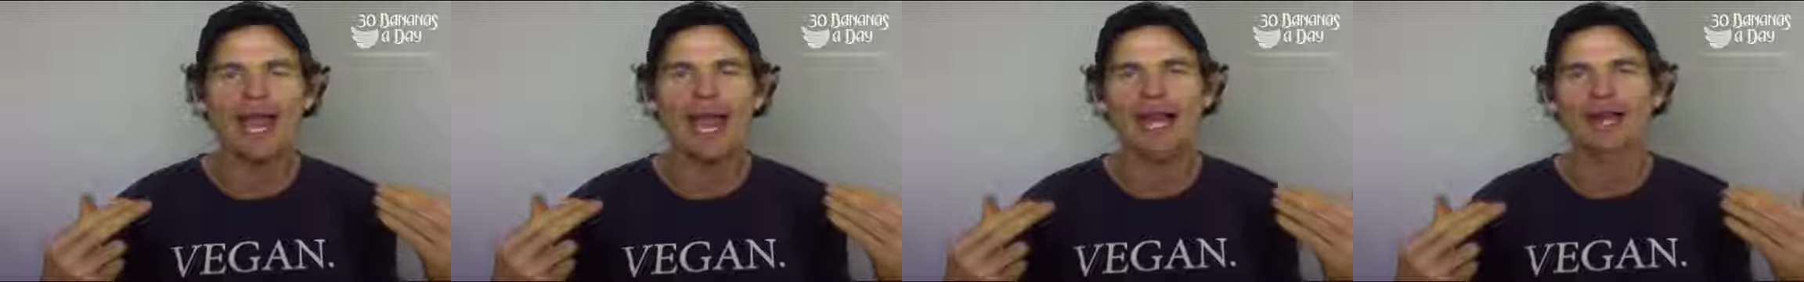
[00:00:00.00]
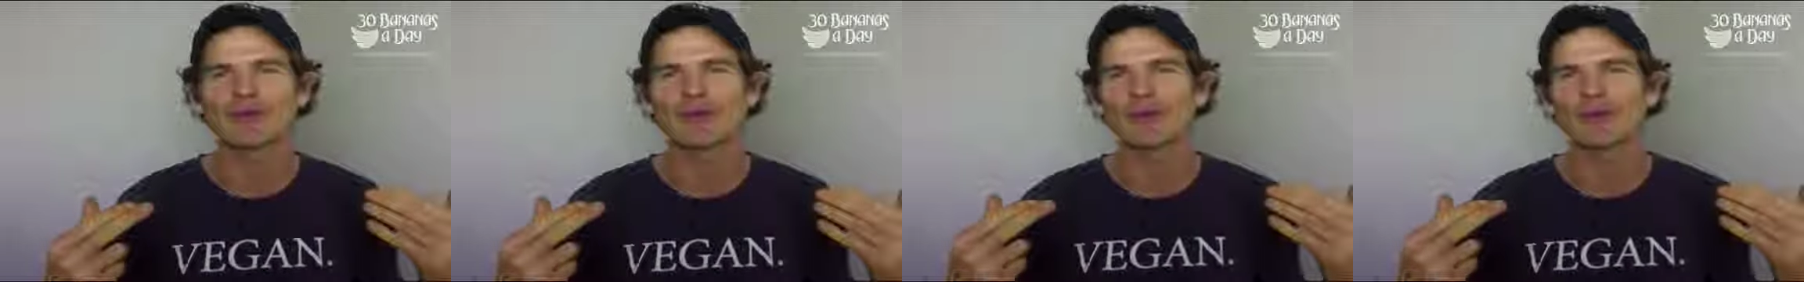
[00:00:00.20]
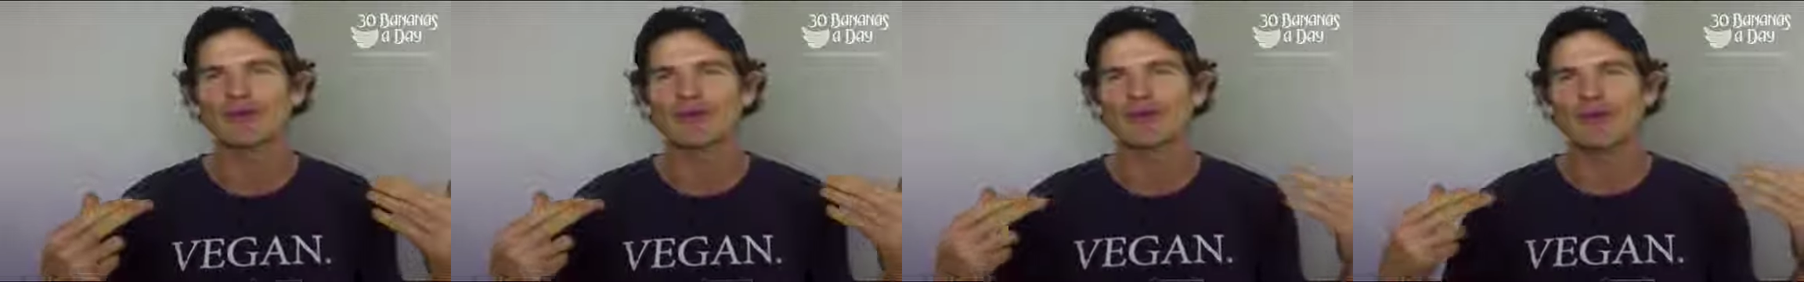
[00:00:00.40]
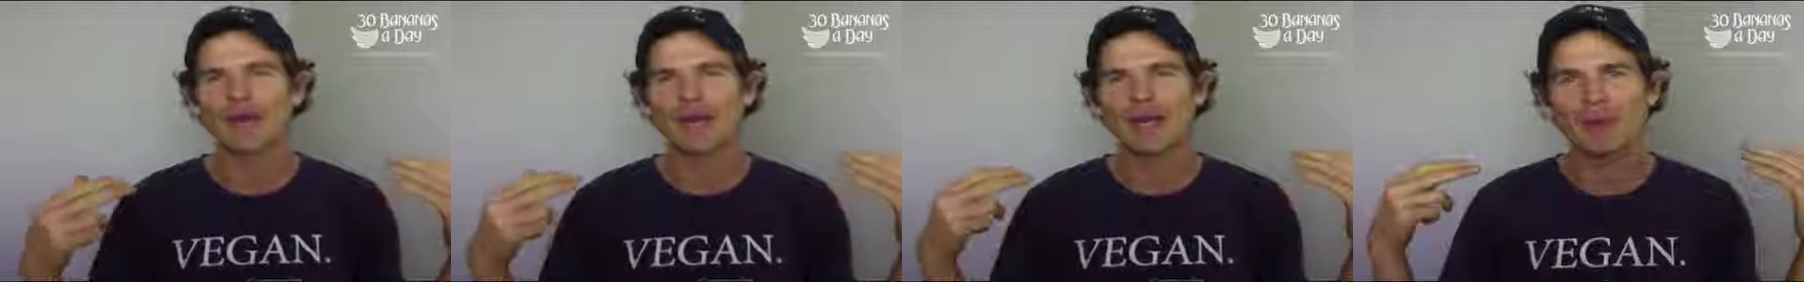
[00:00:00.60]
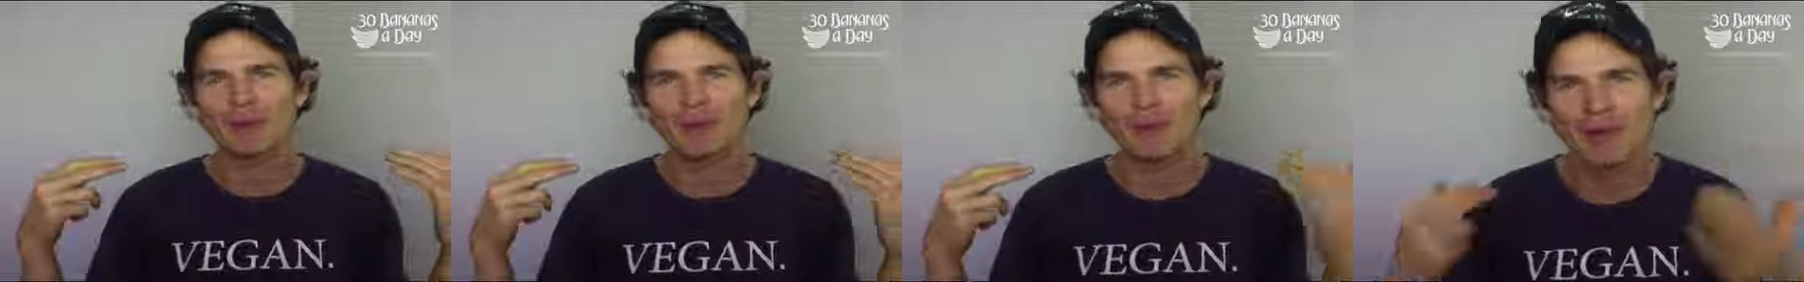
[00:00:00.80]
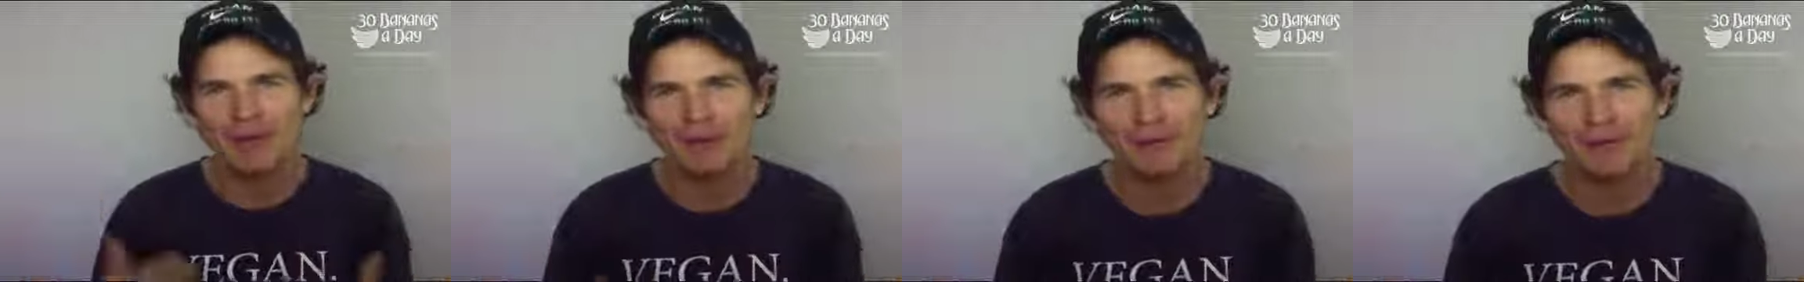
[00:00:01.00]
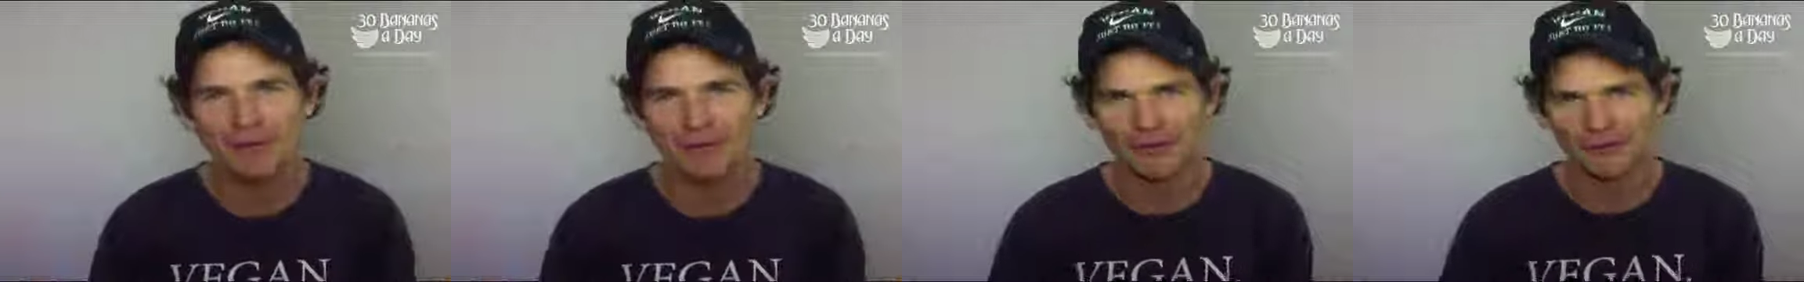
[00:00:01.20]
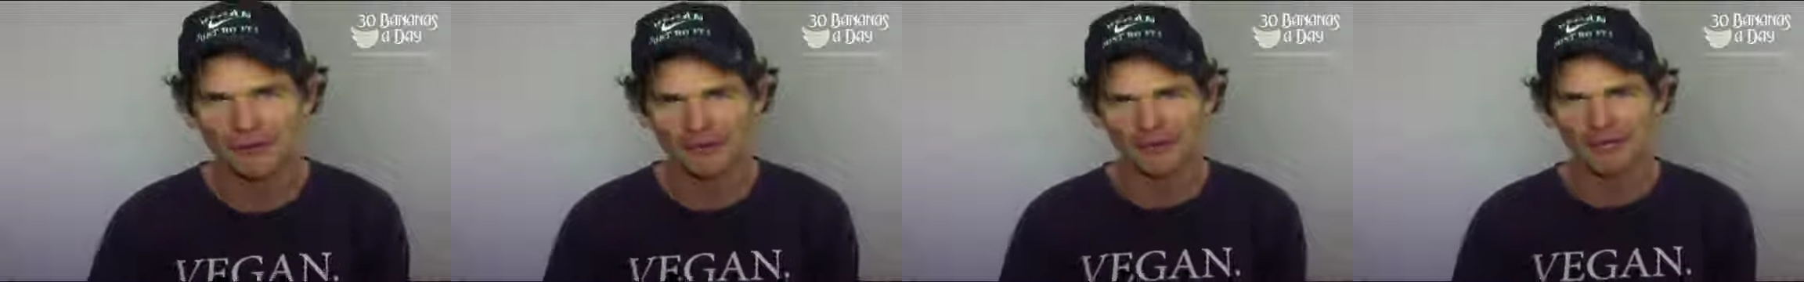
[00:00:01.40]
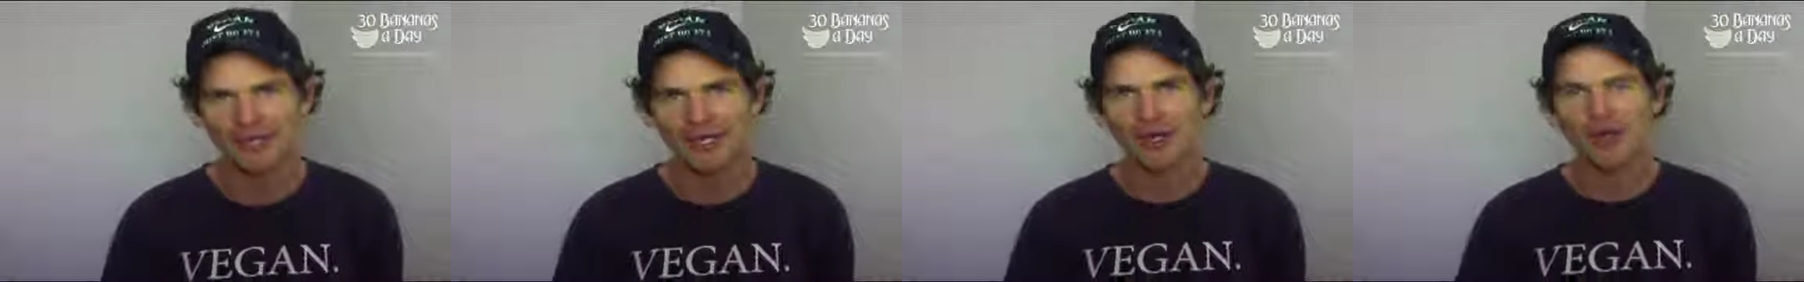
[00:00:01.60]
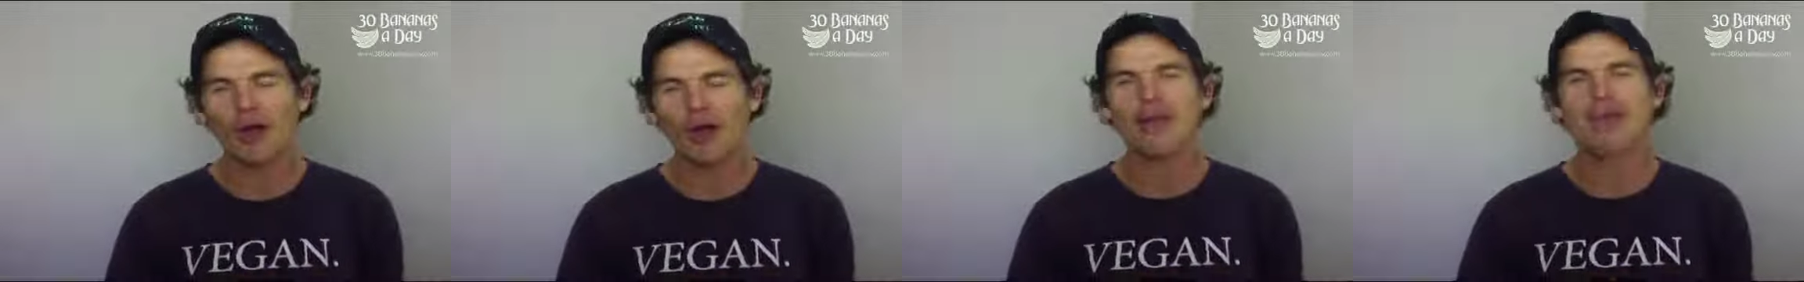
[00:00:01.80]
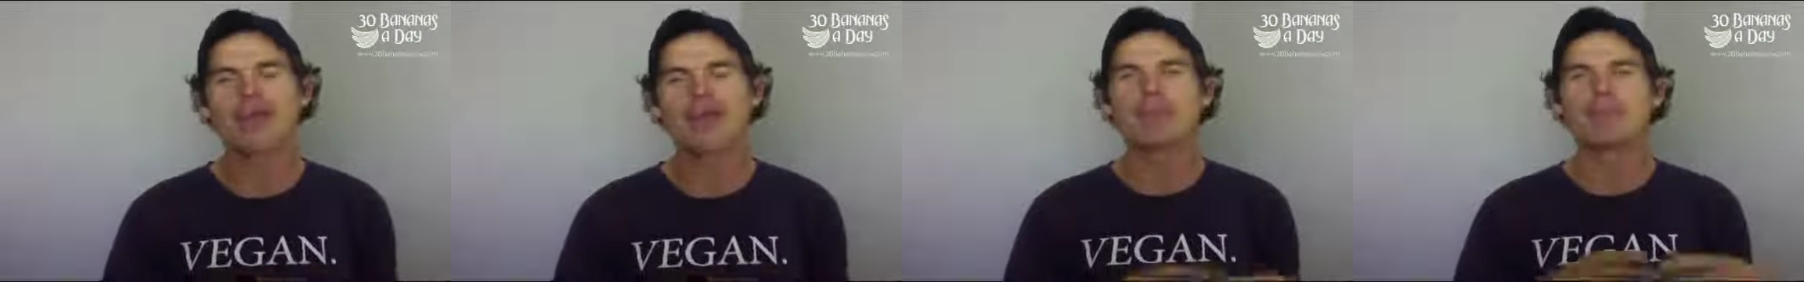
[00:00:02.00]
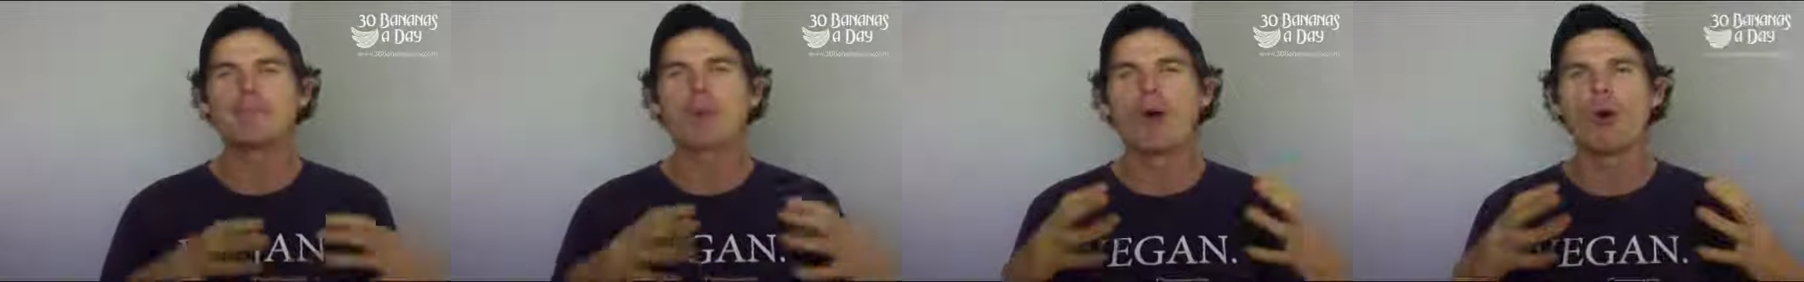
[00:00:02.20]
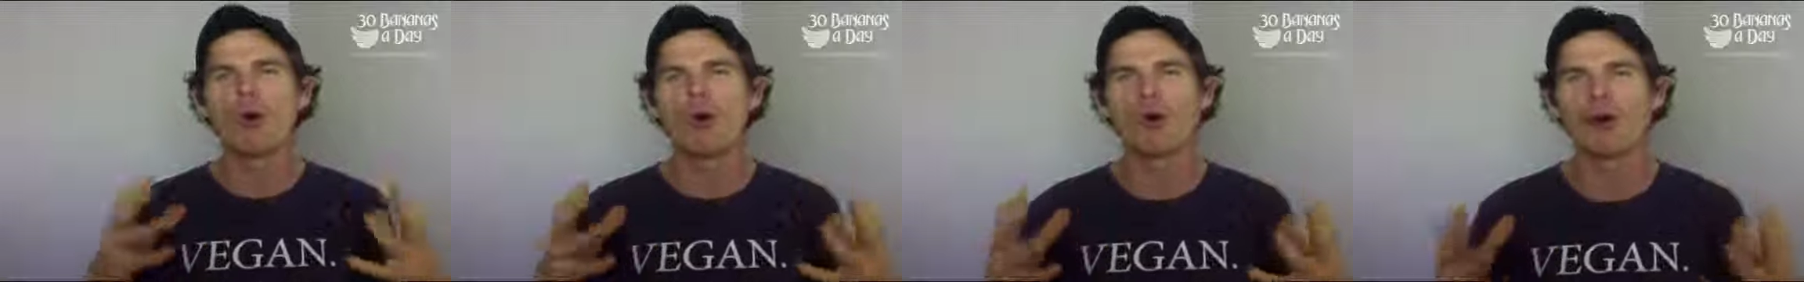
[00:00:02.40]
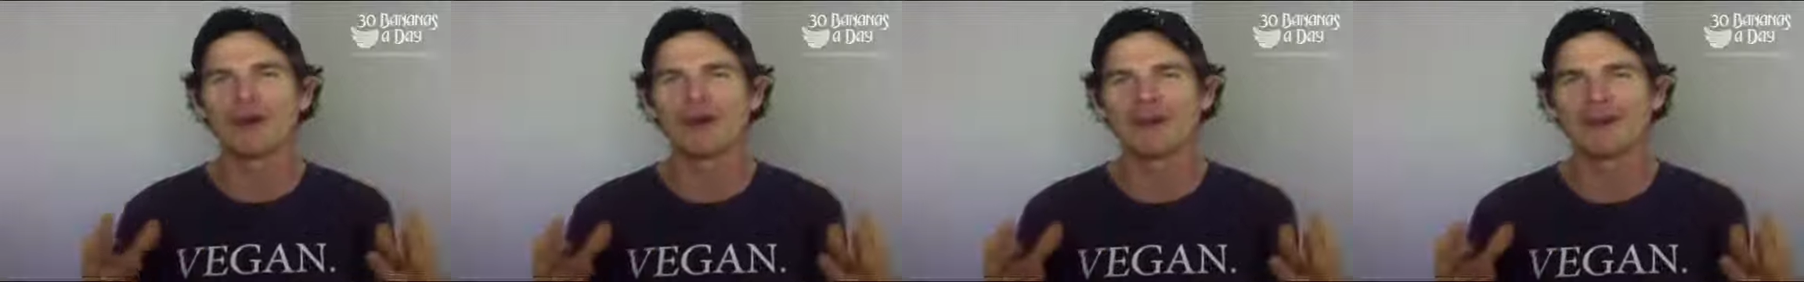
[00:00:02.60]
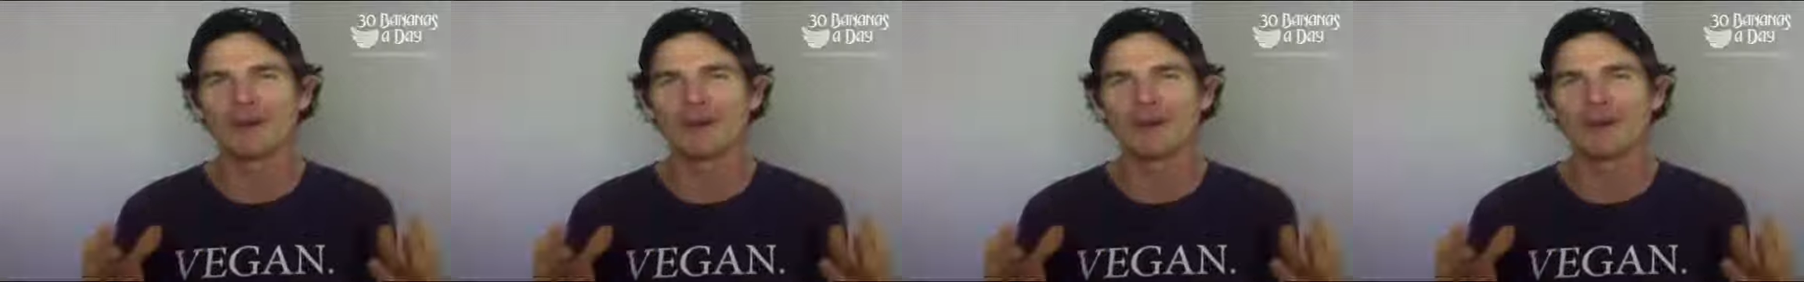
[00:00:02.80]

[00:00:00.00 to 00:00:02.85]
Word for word: calories for fucking breakfast? I eat more,